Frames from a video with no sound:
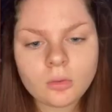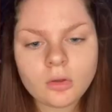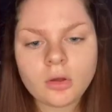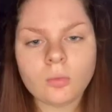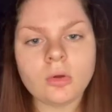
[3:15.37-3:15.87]

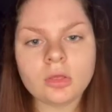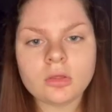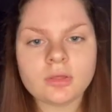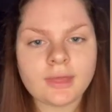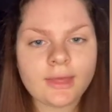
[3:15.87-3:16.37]
Once
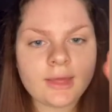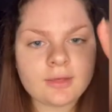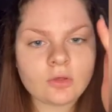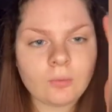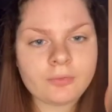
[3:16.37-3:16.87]
the
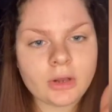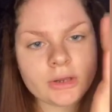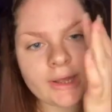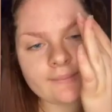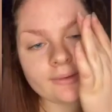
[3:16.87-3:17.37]
soap's on the
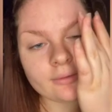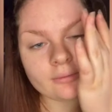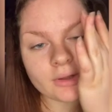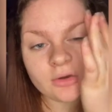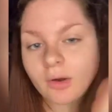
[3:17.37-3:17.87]
eyebrows and
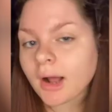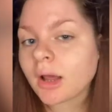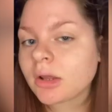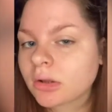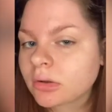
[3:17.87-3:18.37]
quite dry,
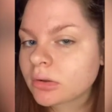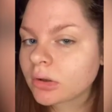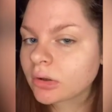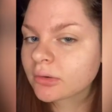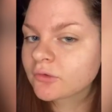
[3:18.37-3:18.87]

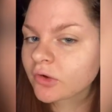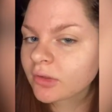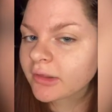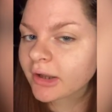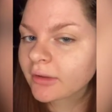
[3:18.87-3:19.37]
as you can
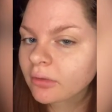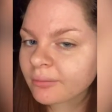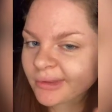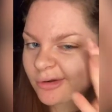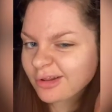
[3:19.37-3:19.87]
tell, it's not really
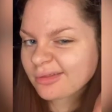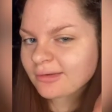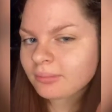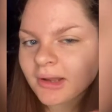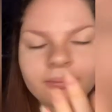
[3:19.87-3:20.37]
done anything to
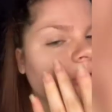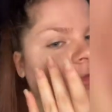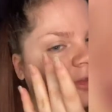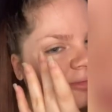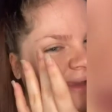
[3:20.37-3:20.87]
my eyebrows.
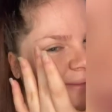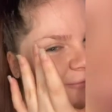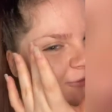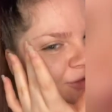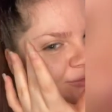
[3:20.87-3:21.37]
That's why I
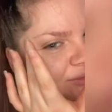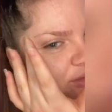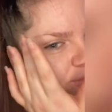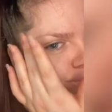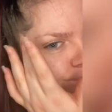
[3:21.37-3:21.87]
prefer
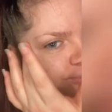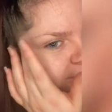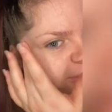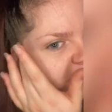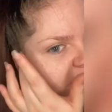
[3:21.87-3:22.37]

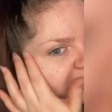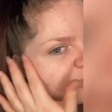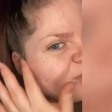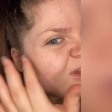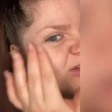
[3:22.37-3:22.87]
the Got To
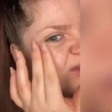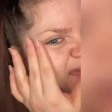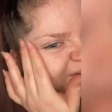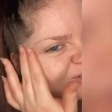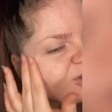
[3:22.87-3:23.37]
Be hair
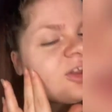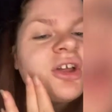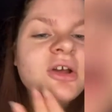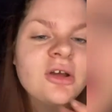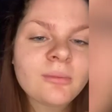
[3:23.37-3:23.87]
gel.
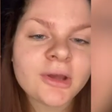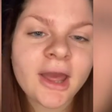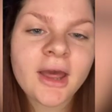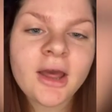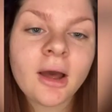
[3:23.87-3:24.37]
But yeah,
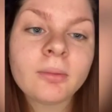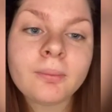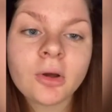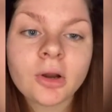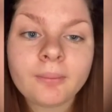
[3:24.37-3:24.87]
I'll be
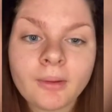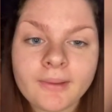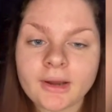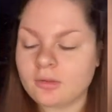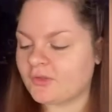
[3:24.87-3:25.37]
putting a pomade
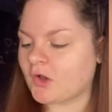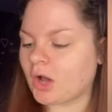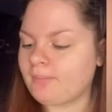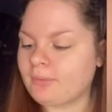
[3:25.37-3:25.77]
on top.